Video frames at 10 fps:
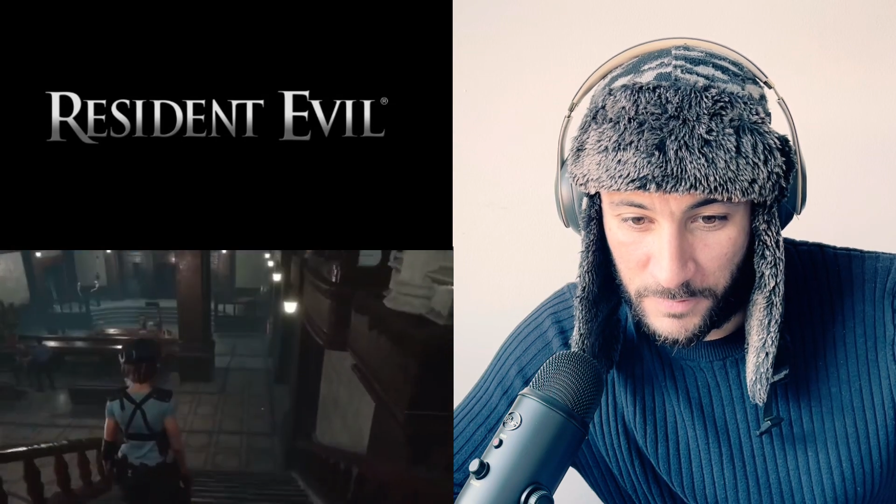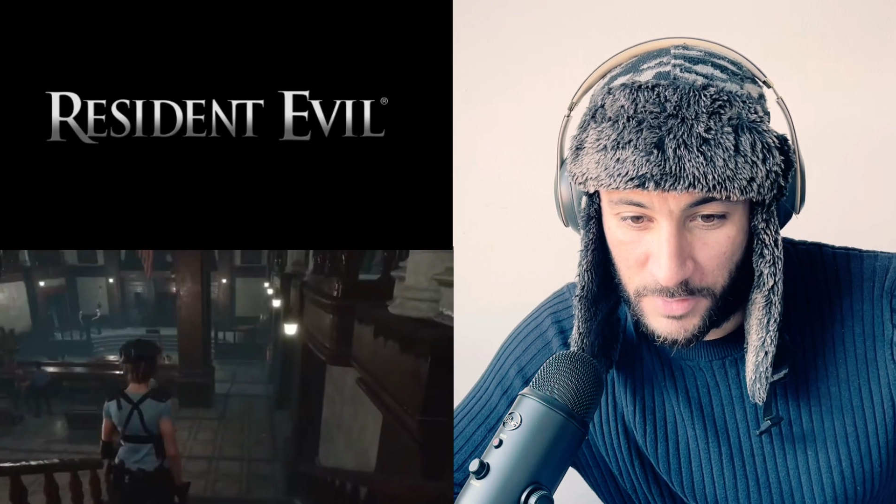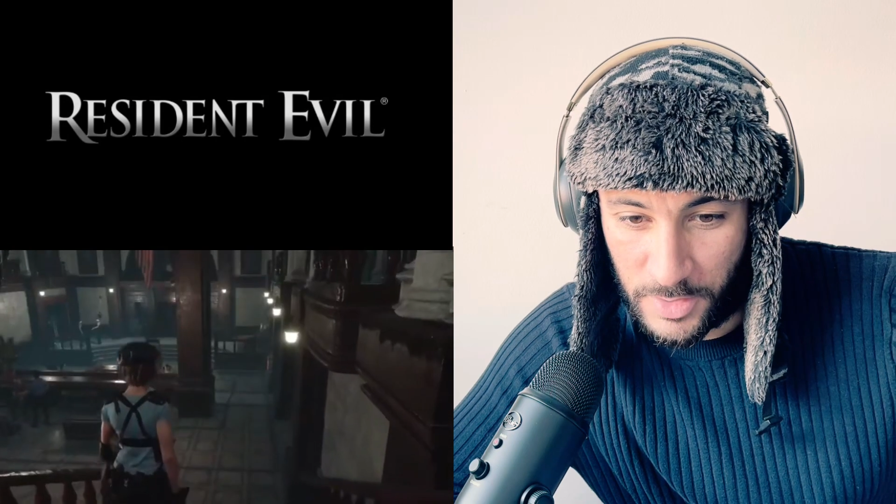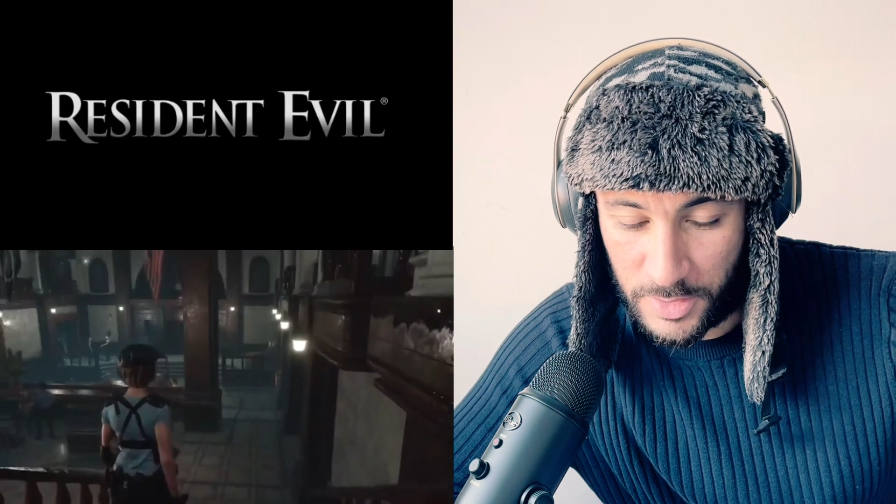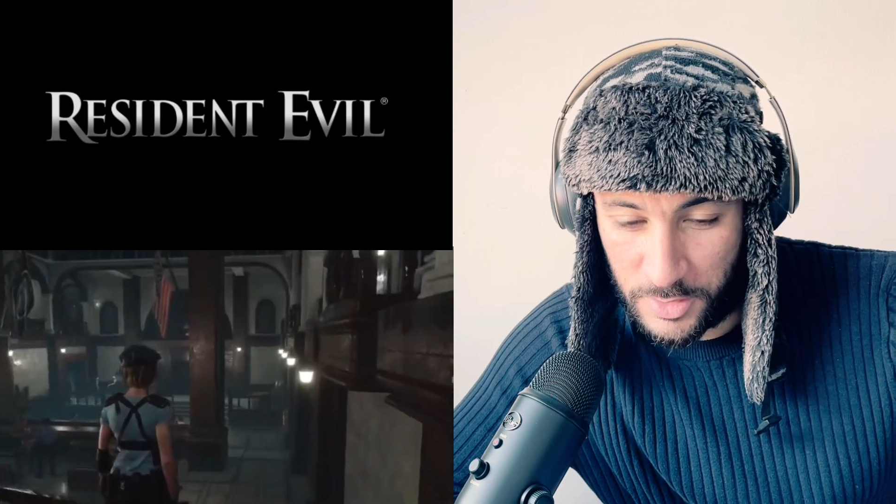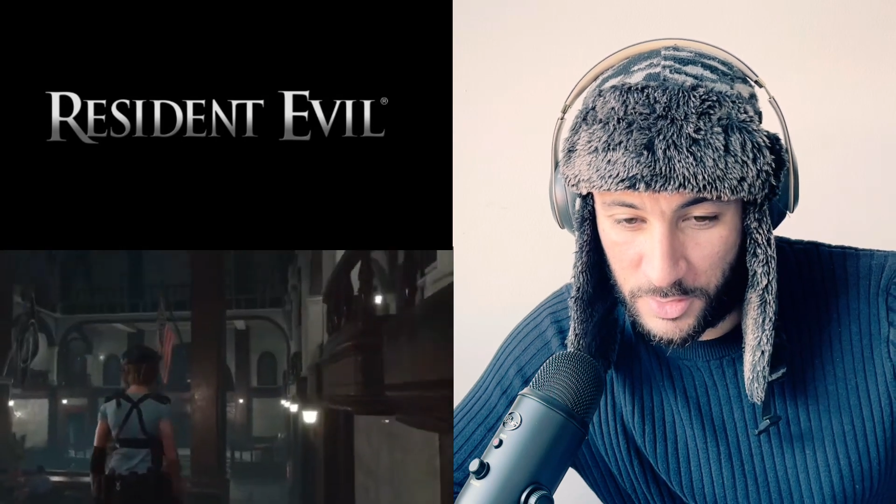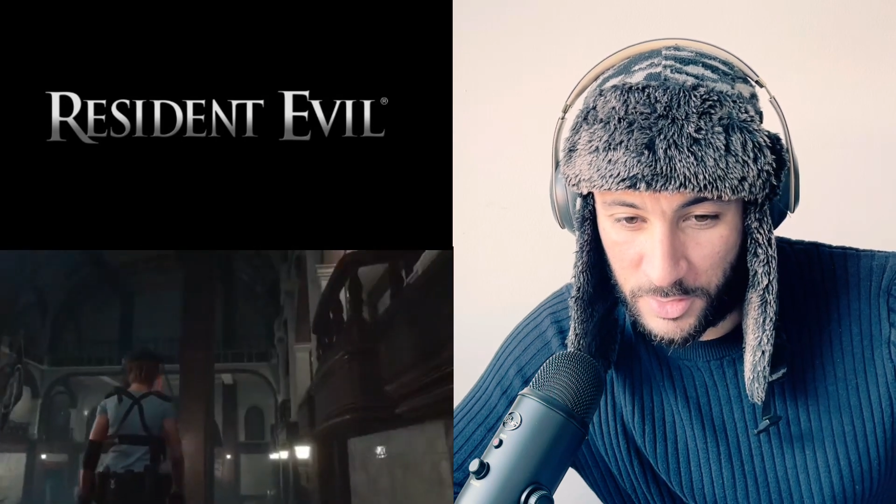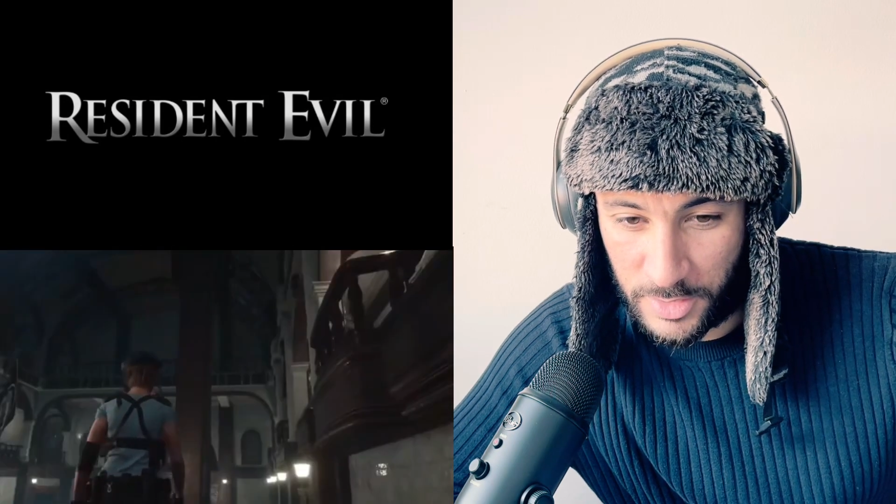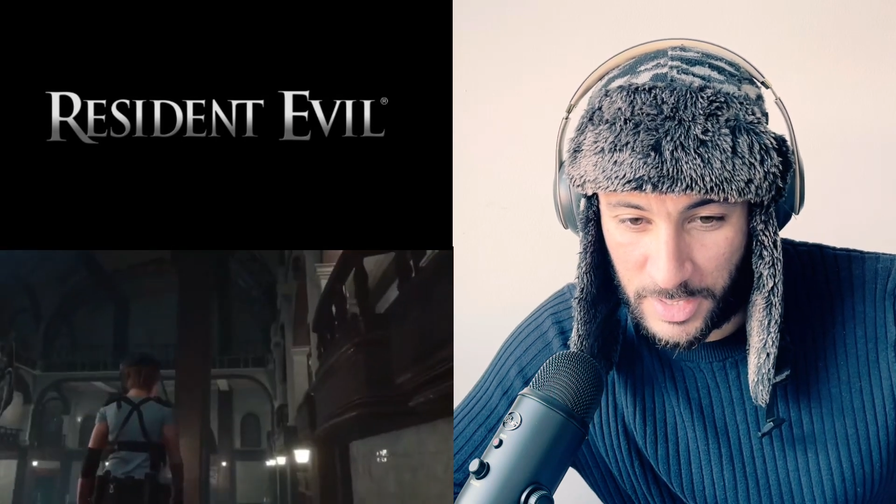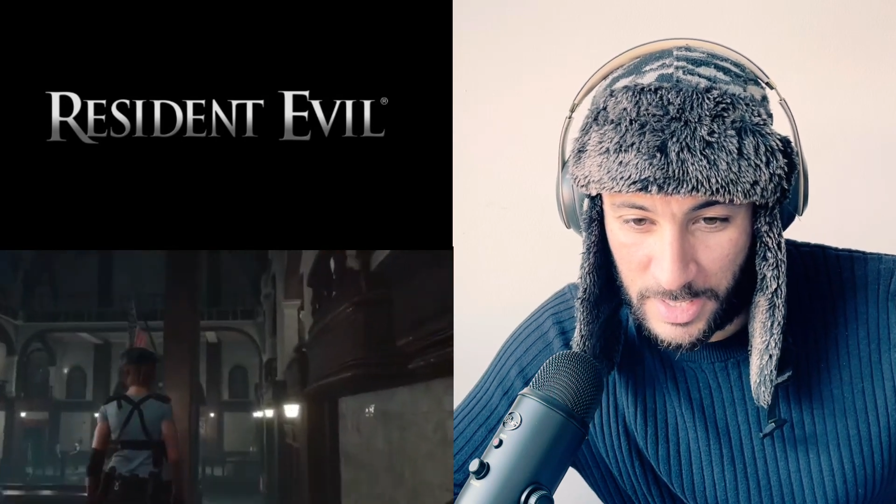First look
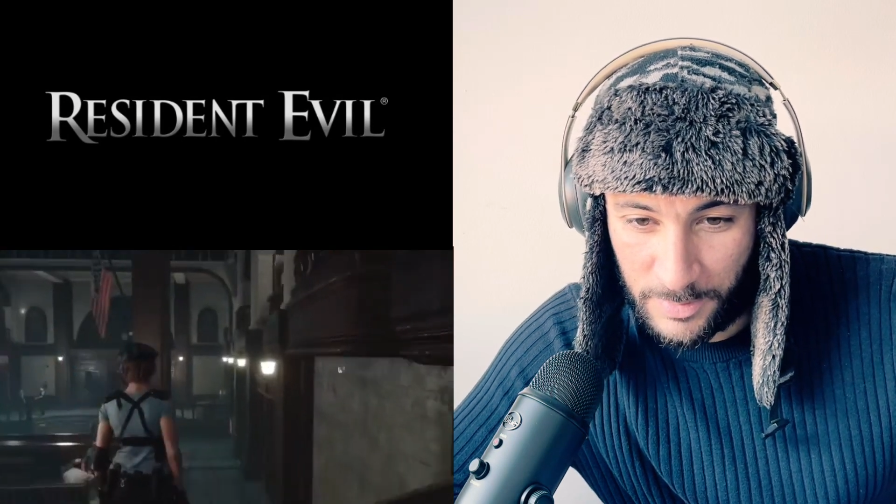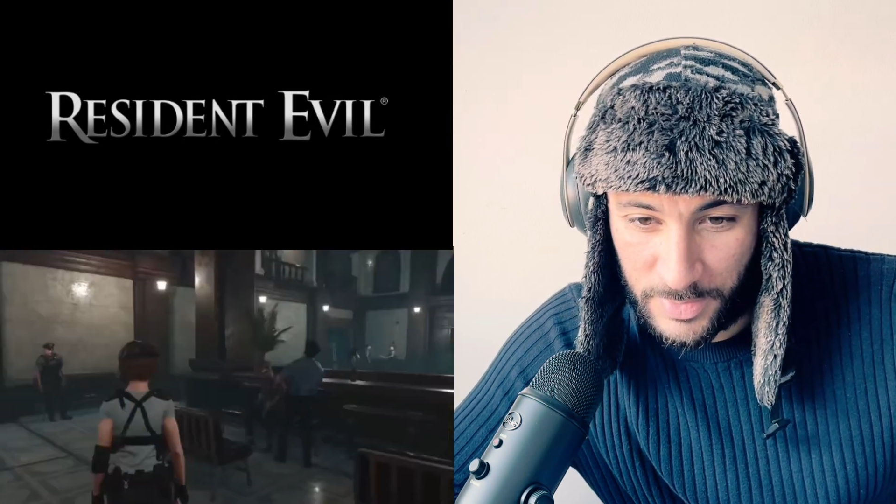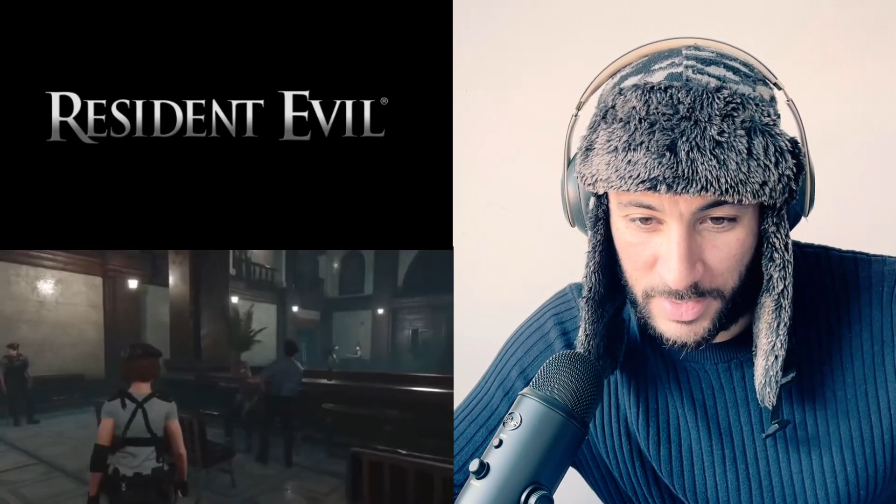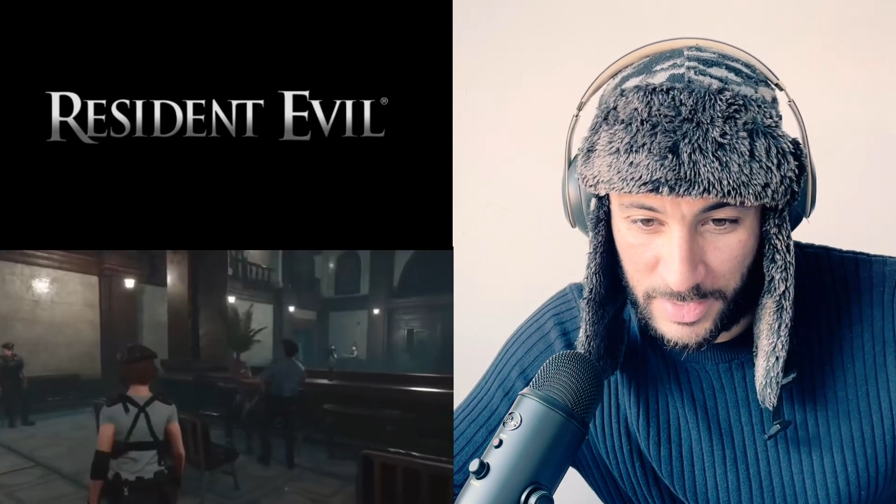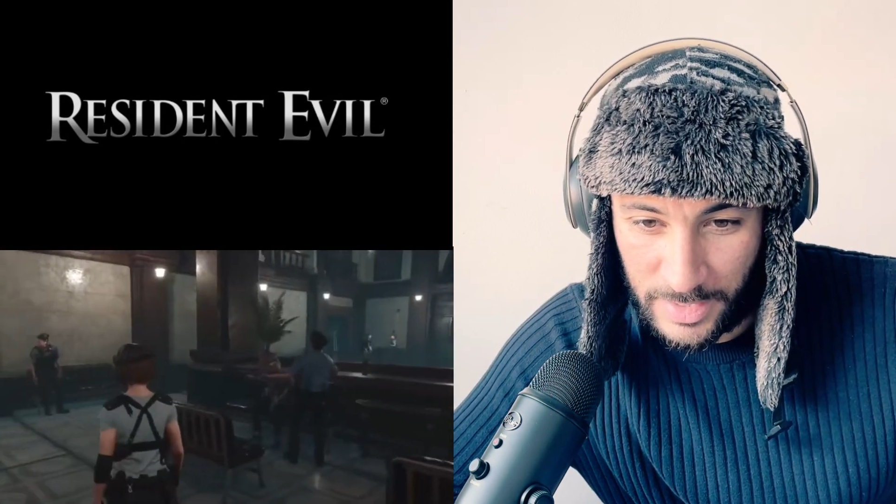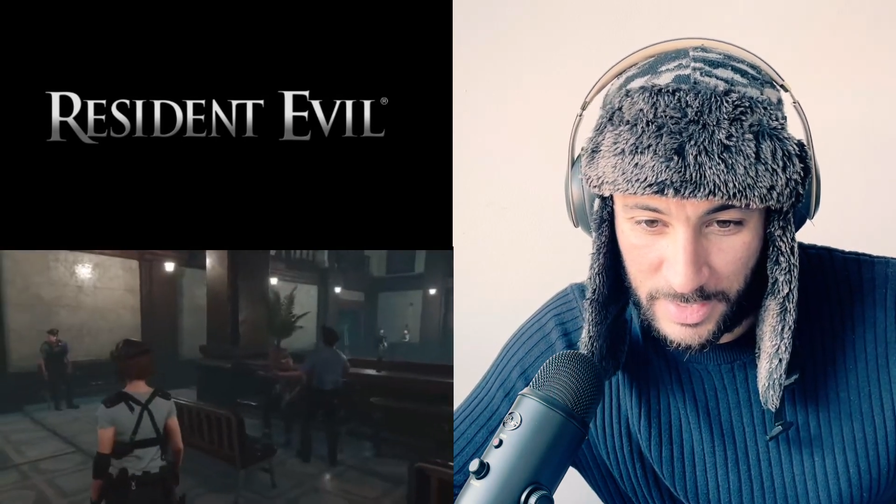gameplay.